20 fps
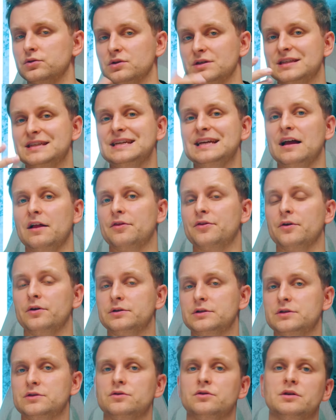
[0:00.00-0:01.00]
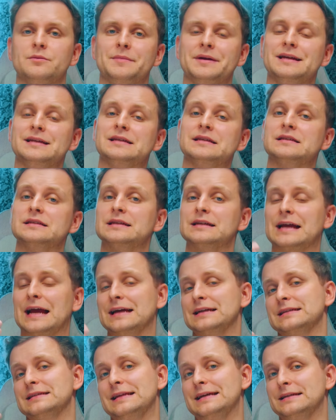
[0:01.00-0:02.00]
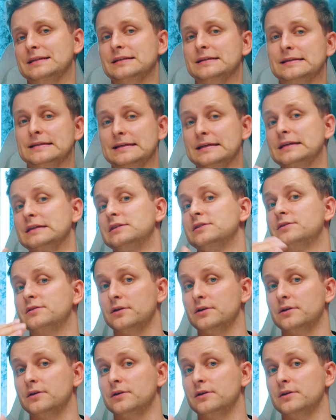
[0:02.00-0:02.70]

So C L thirty-two, it means it's the C A S latency is